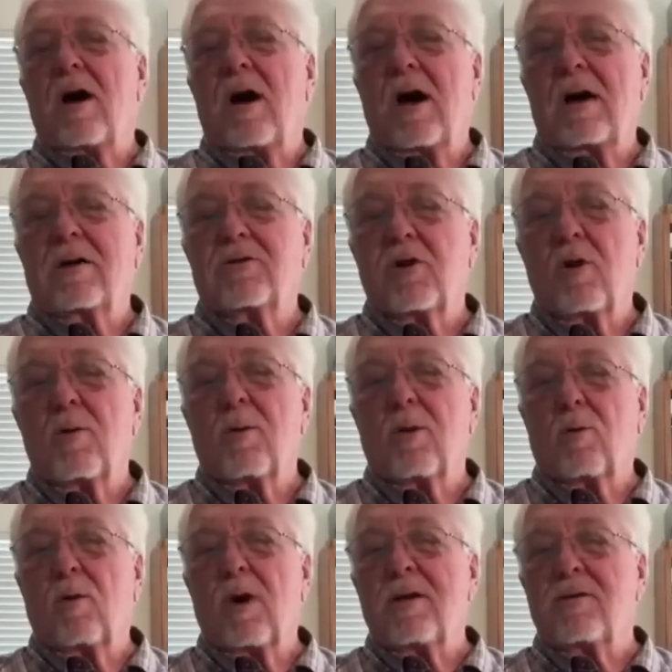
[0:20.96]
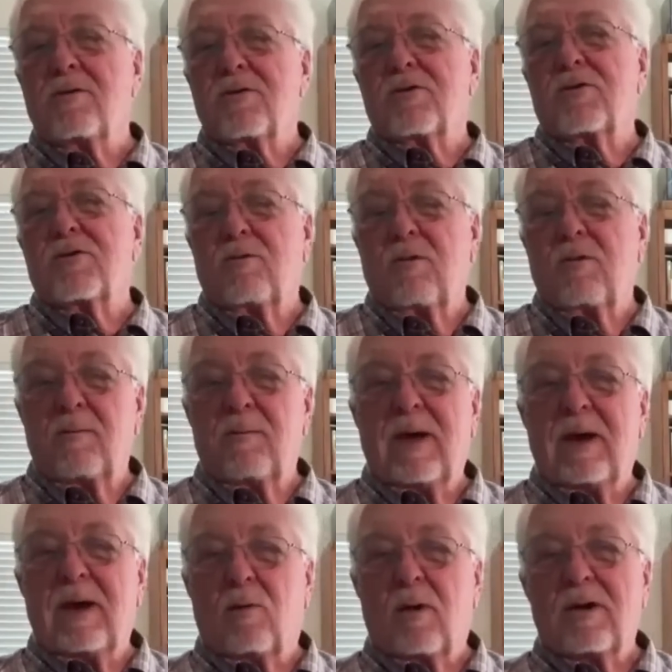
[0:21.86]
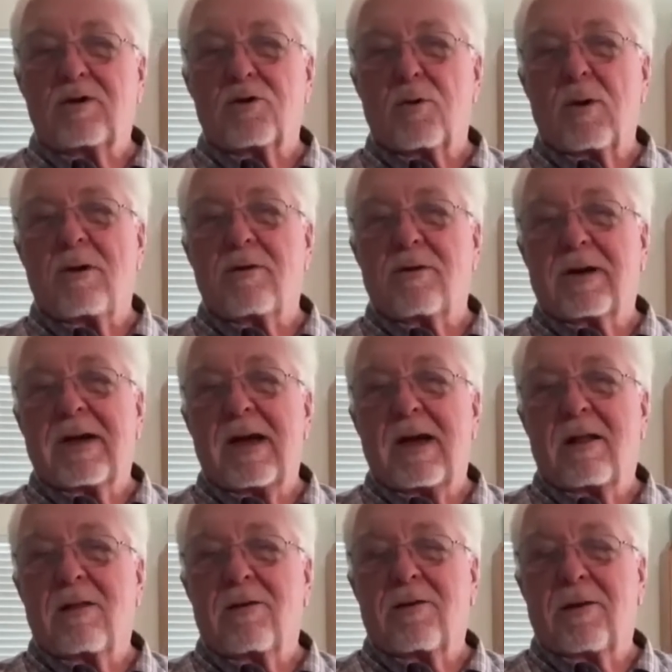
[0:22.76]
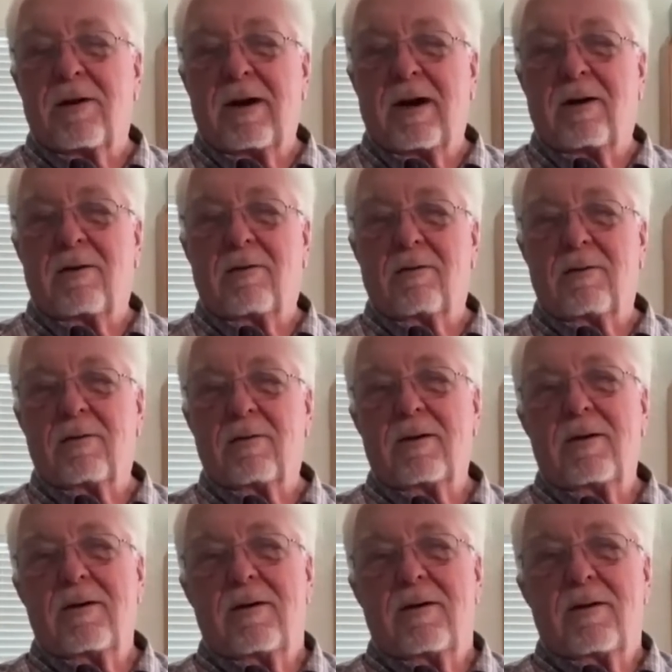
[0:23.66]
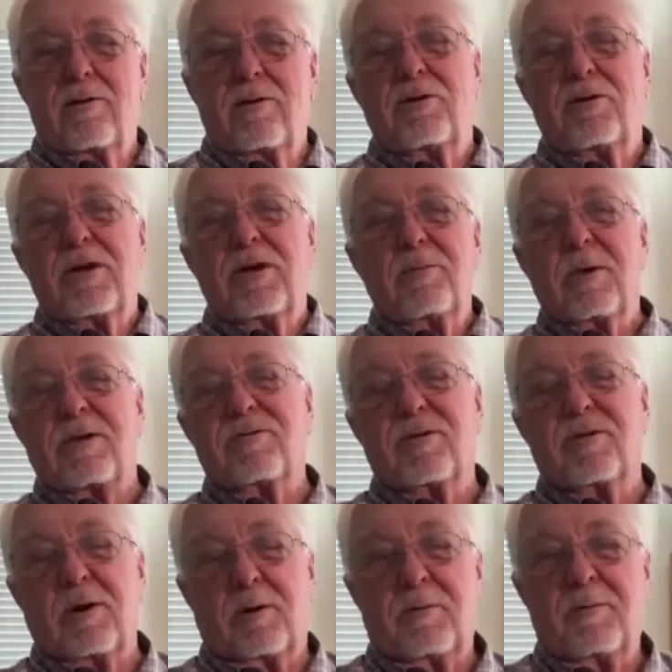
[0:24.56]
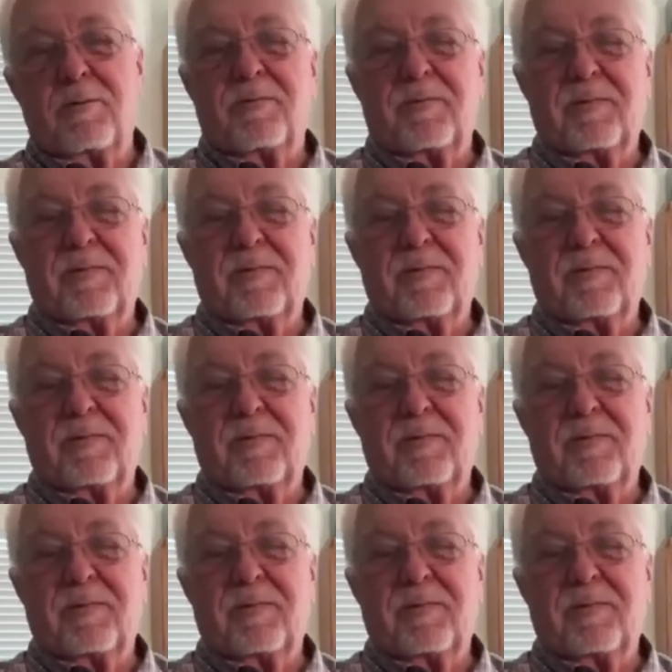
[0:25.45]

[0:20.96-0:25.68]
October 1, so we made it once around the calendar now, 13 months ago.